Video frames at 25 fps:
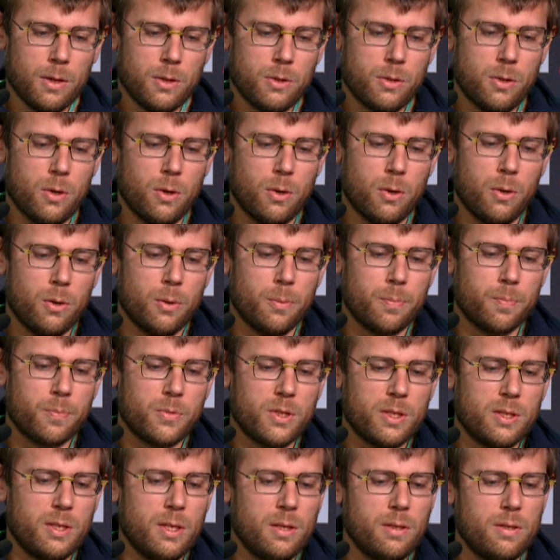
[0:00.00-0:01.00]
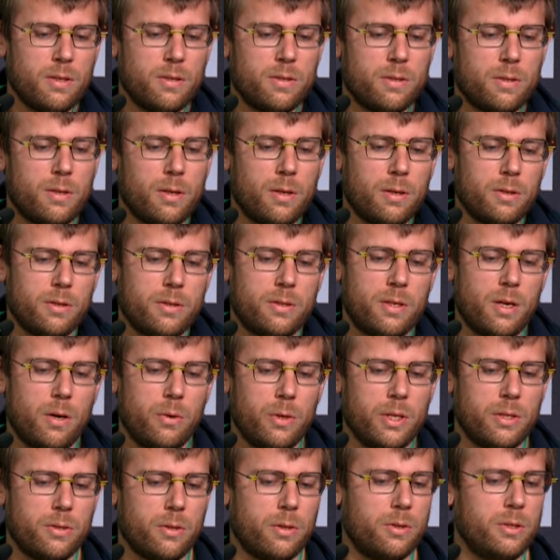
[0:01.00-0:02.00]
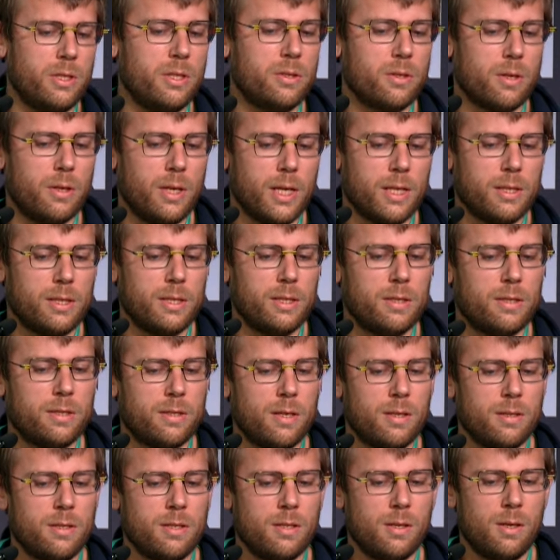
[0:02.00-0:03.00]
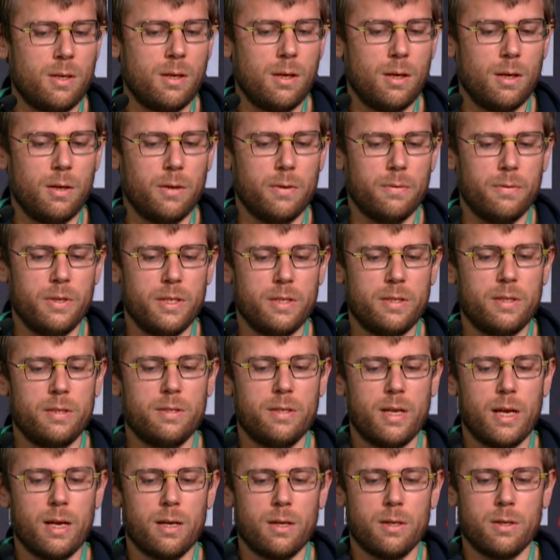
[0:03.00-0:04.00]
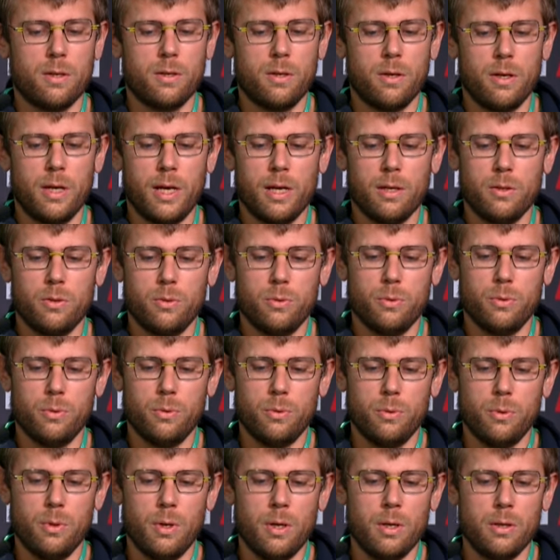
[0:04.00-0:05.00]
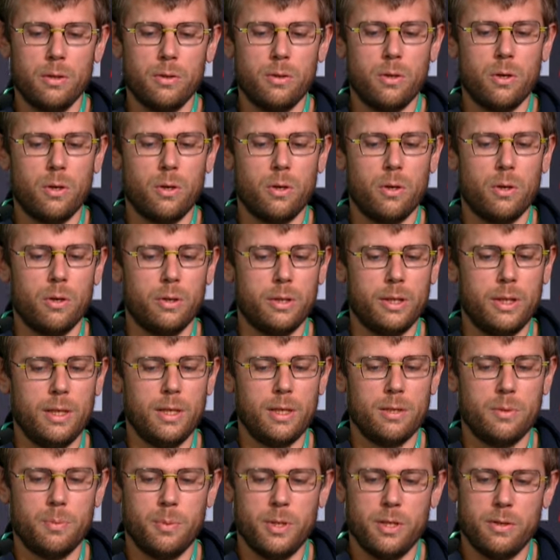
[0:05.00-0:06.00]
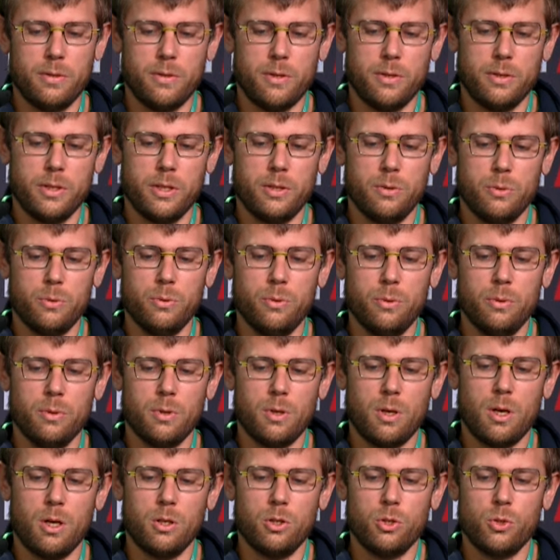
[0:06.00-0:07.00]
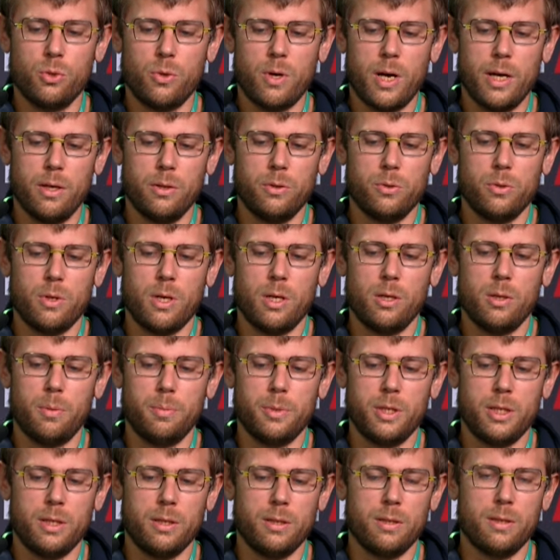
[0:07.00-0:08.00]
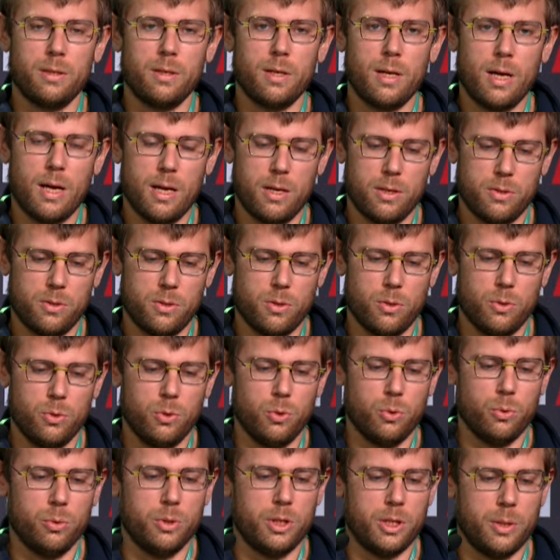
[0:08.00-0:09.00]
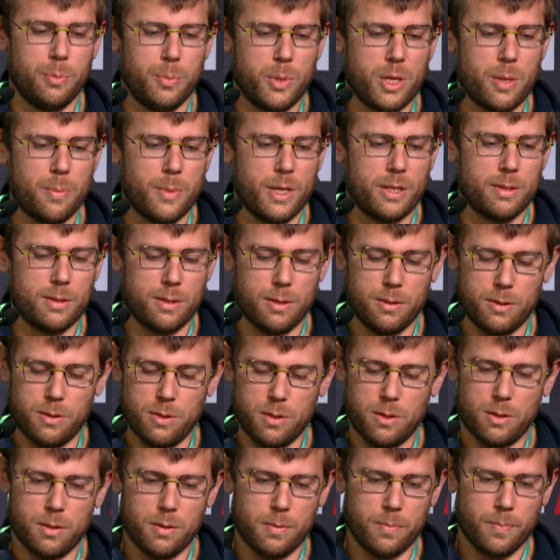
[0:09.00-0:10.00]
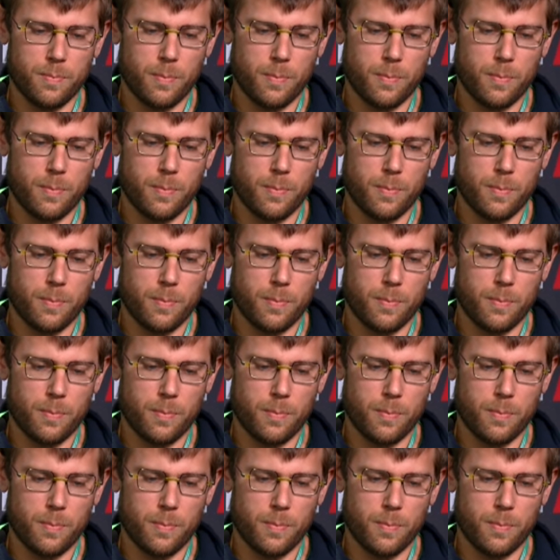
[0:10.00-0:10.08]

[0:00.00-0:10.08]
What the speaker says: So since there is a disconnected sensor, VCSEC connects to the ESP32 and try to adopt it as a new TPMS sensor.